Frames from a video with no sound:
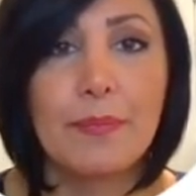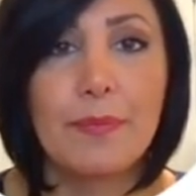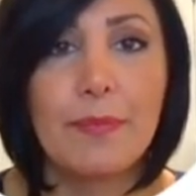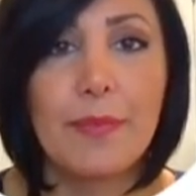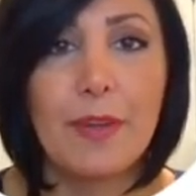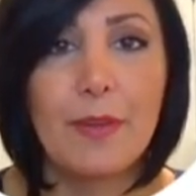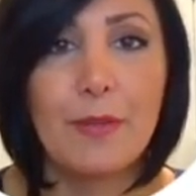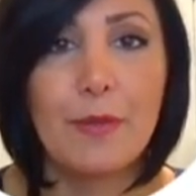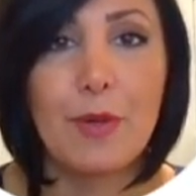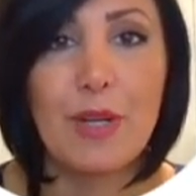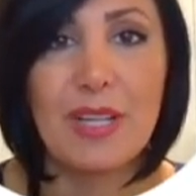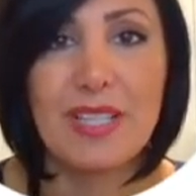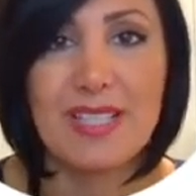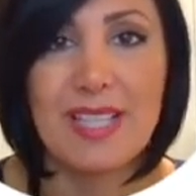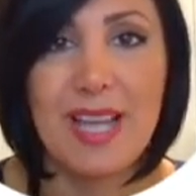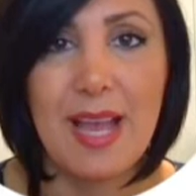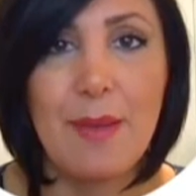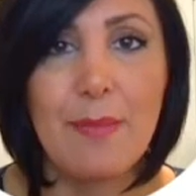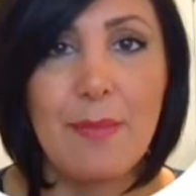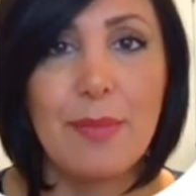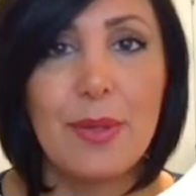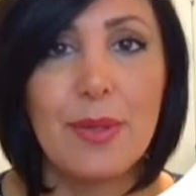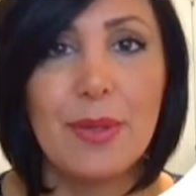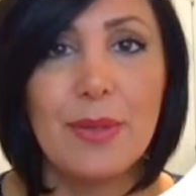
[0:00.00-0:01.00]
For
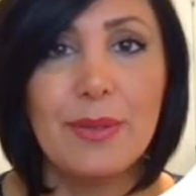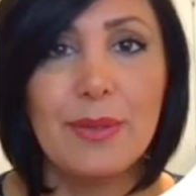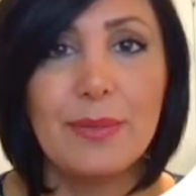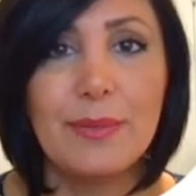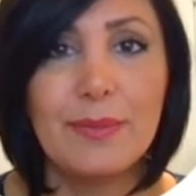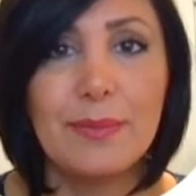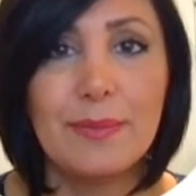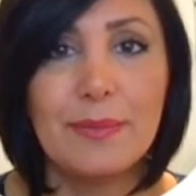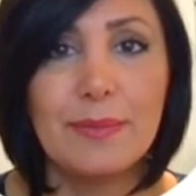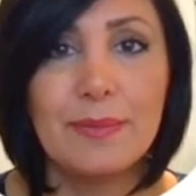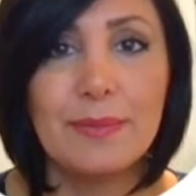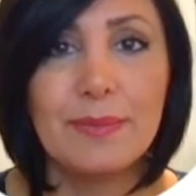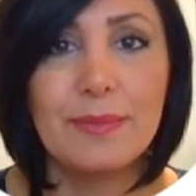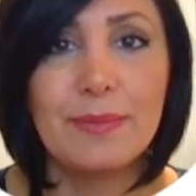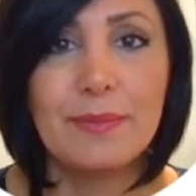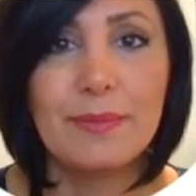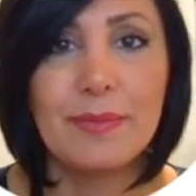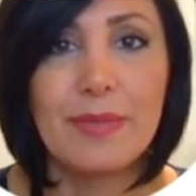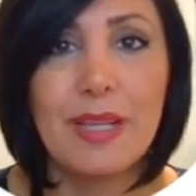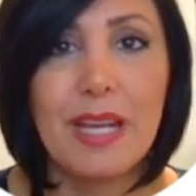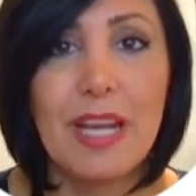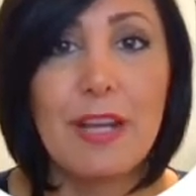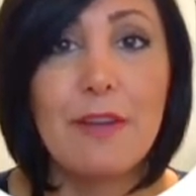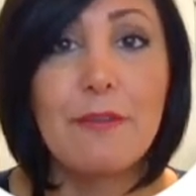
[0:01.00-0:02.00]
example,
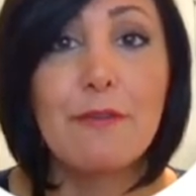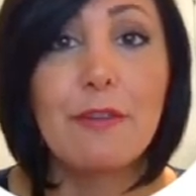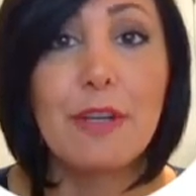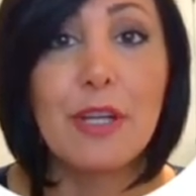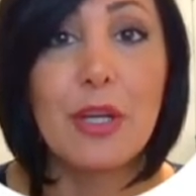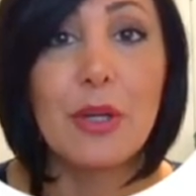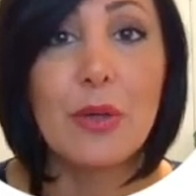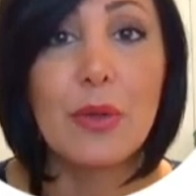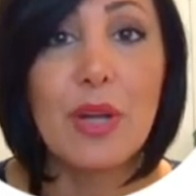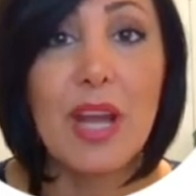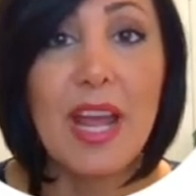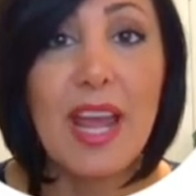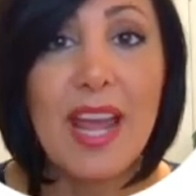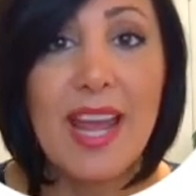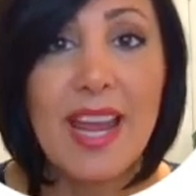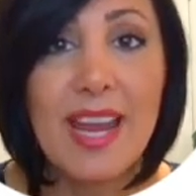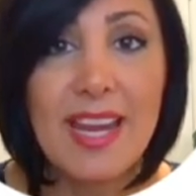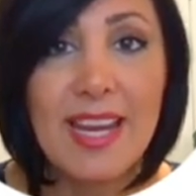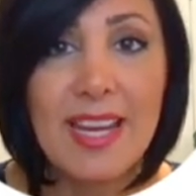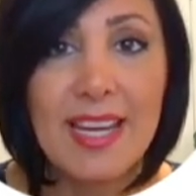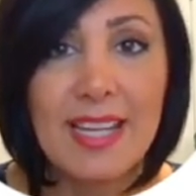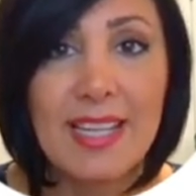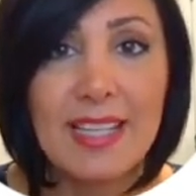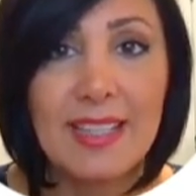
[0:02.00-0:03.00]
in figure
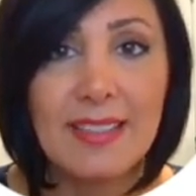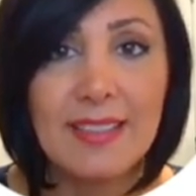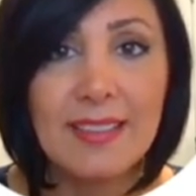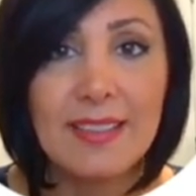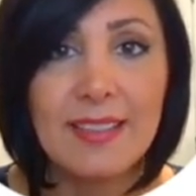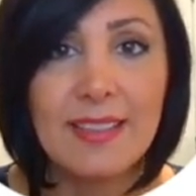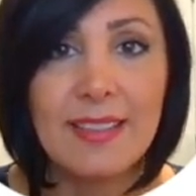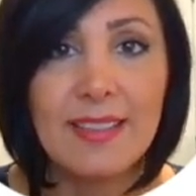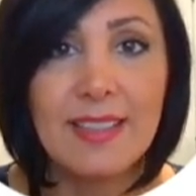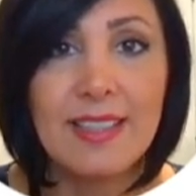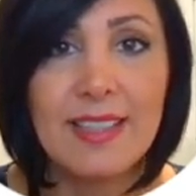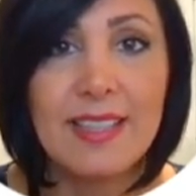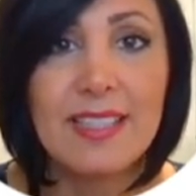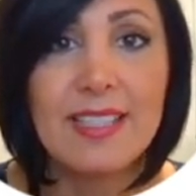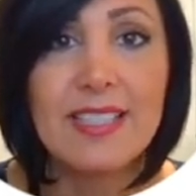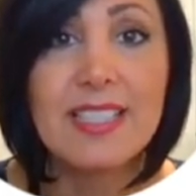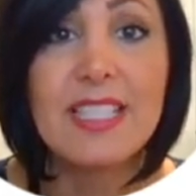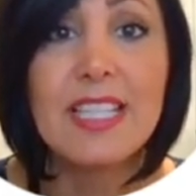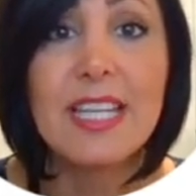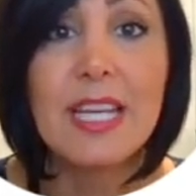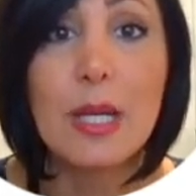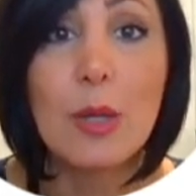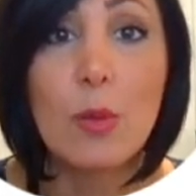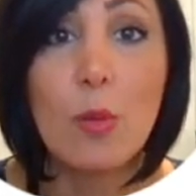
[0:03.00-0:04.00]
A,
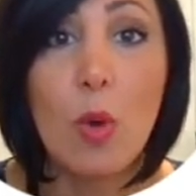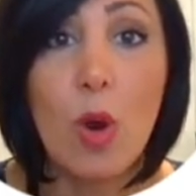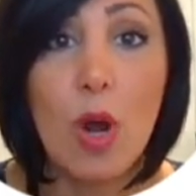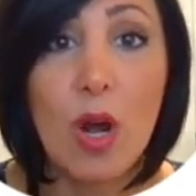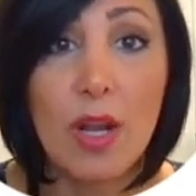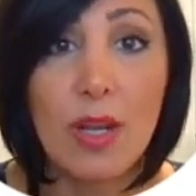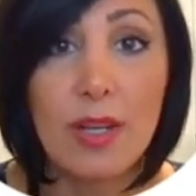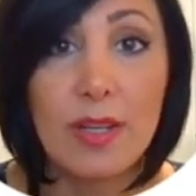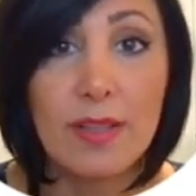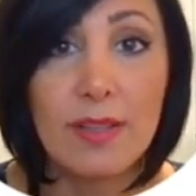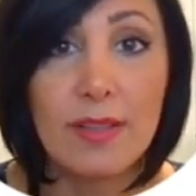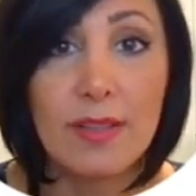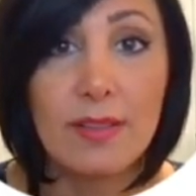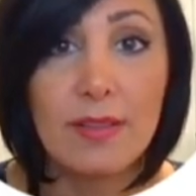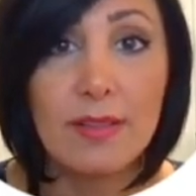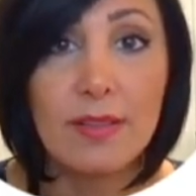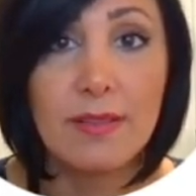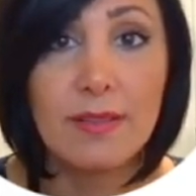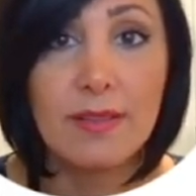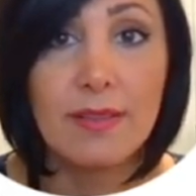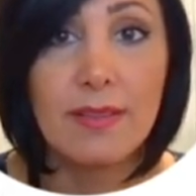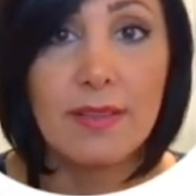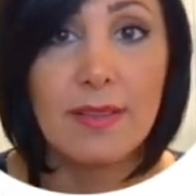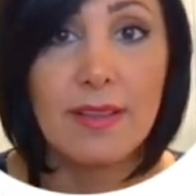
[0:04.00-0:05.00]
T1,
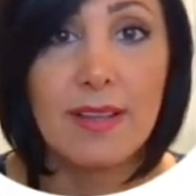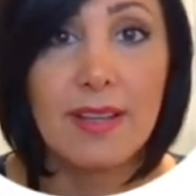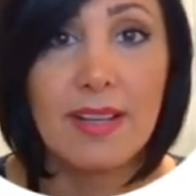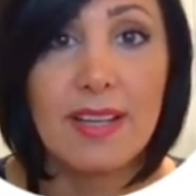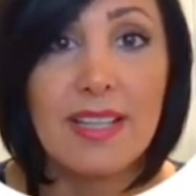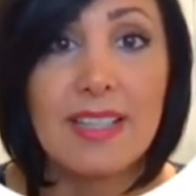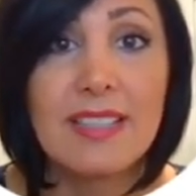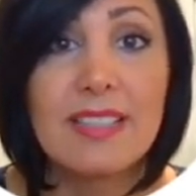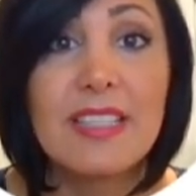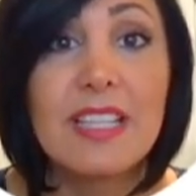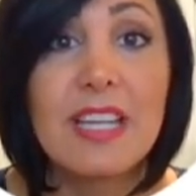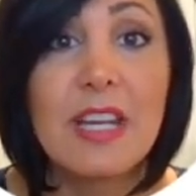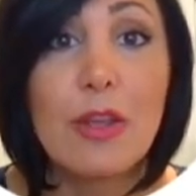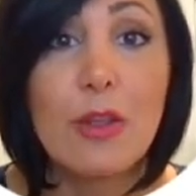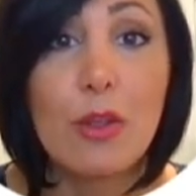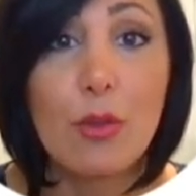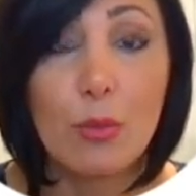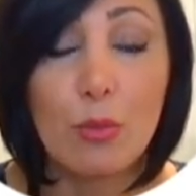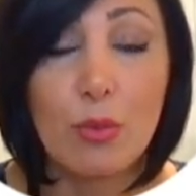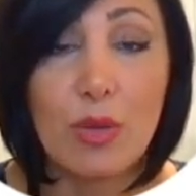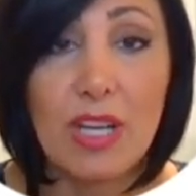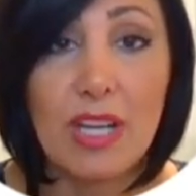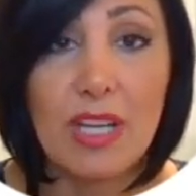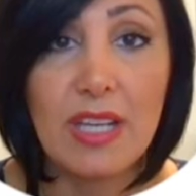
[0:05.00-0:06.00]

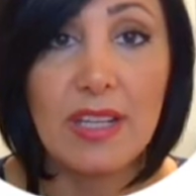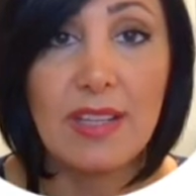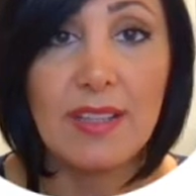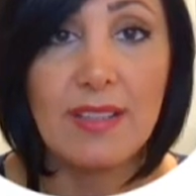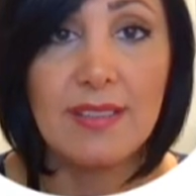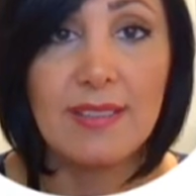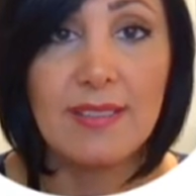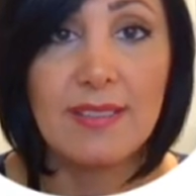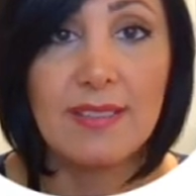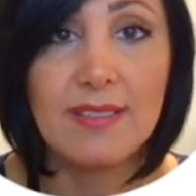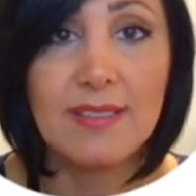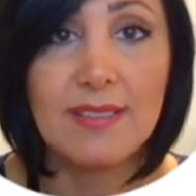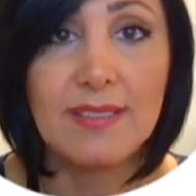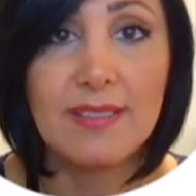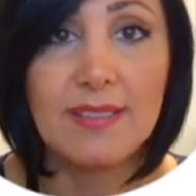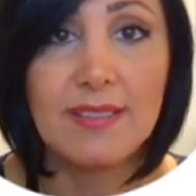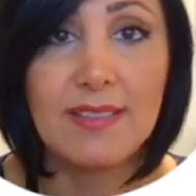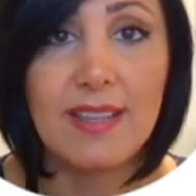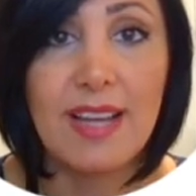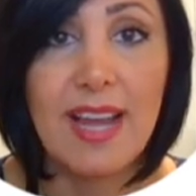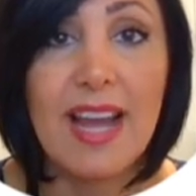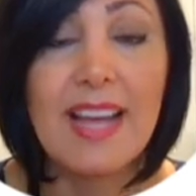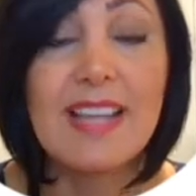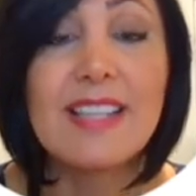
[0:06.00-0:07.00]
T3,
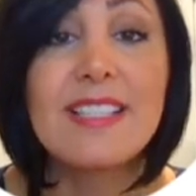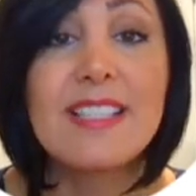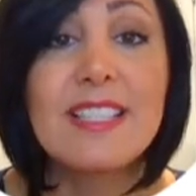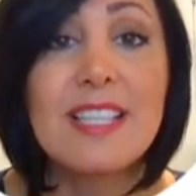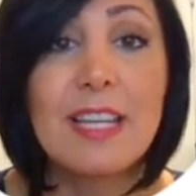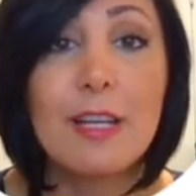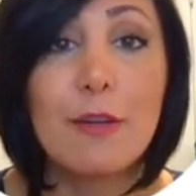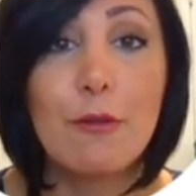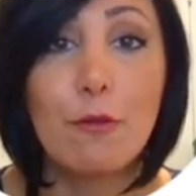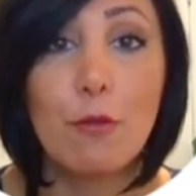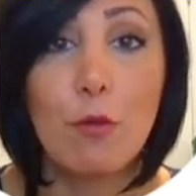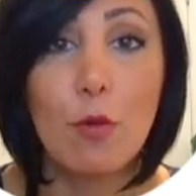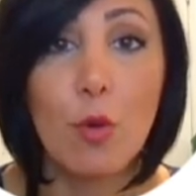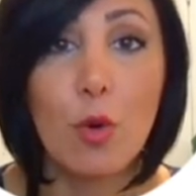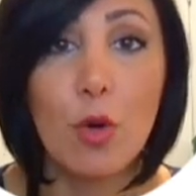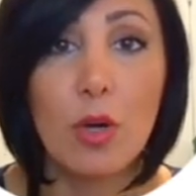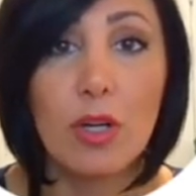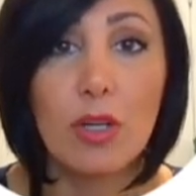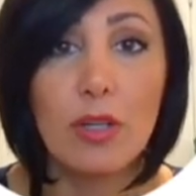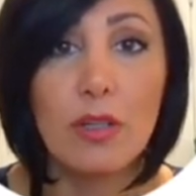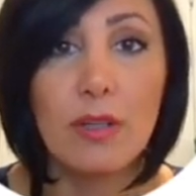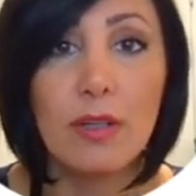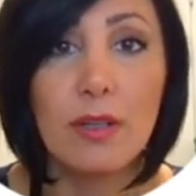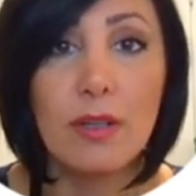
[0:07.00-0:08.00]
and T4
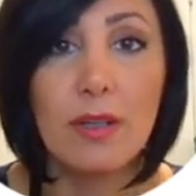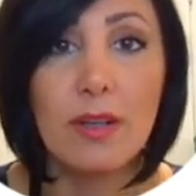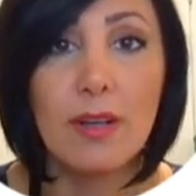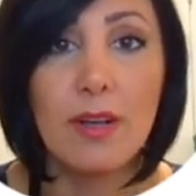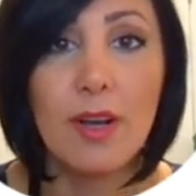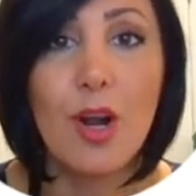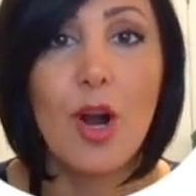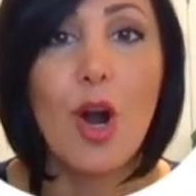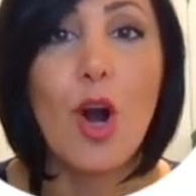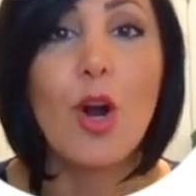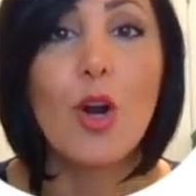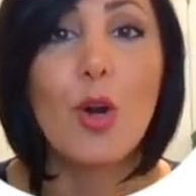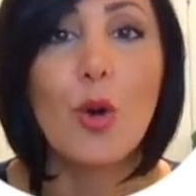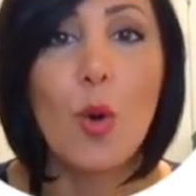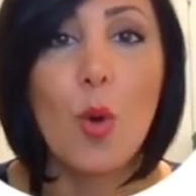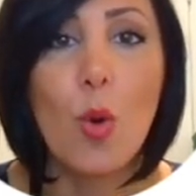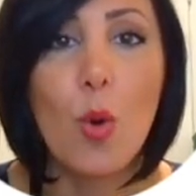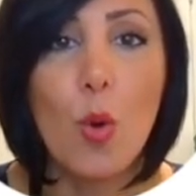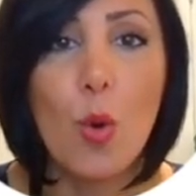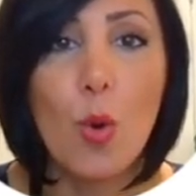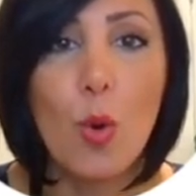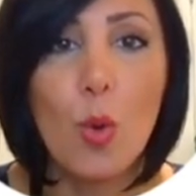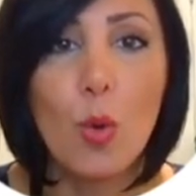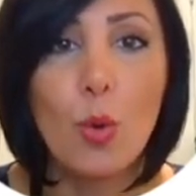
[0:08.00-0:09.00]
are
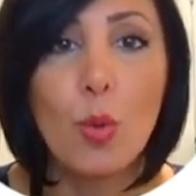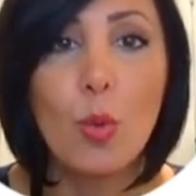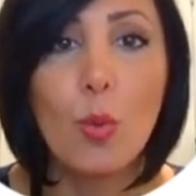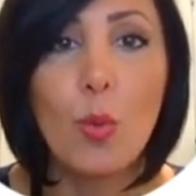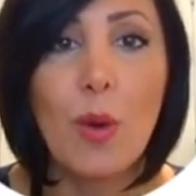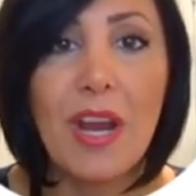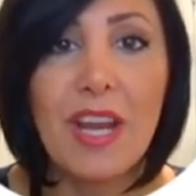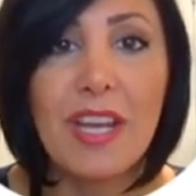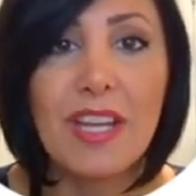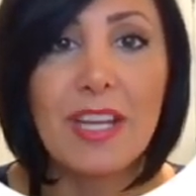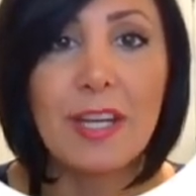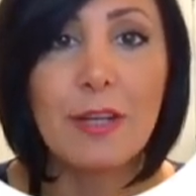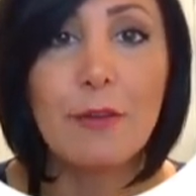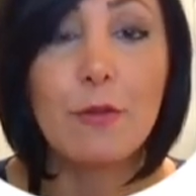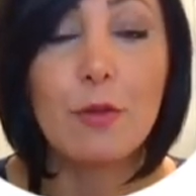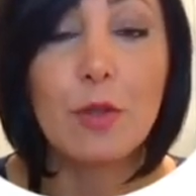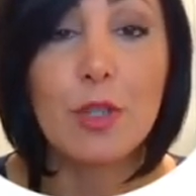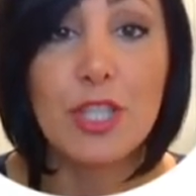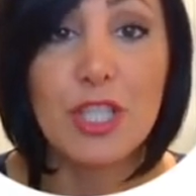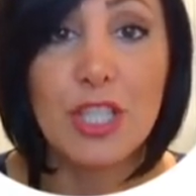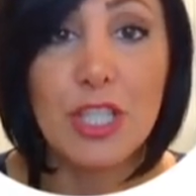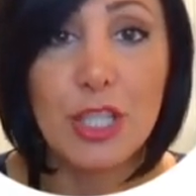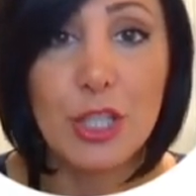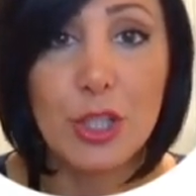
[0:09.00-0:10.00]
all waiting for
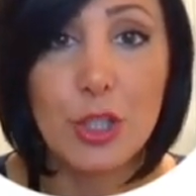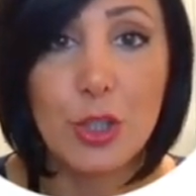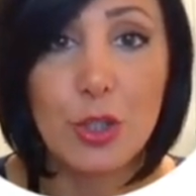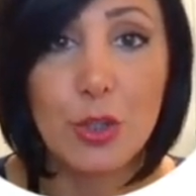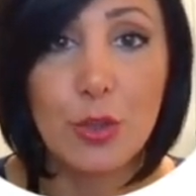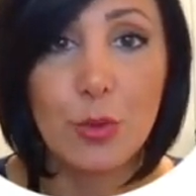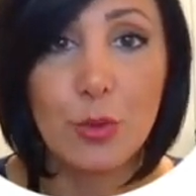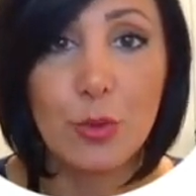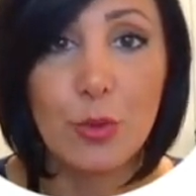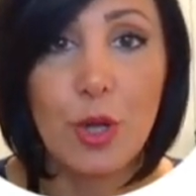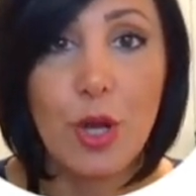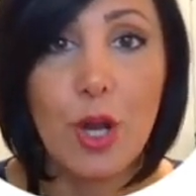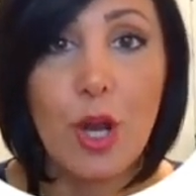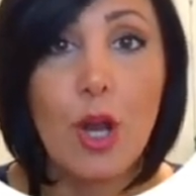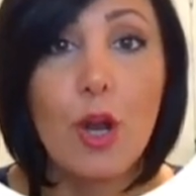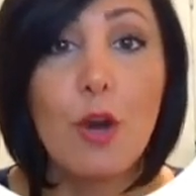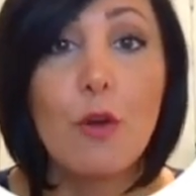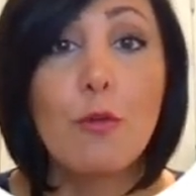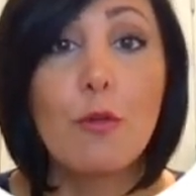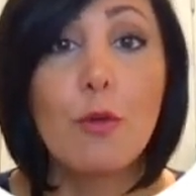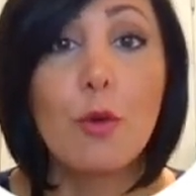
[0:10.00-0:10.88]
T2 for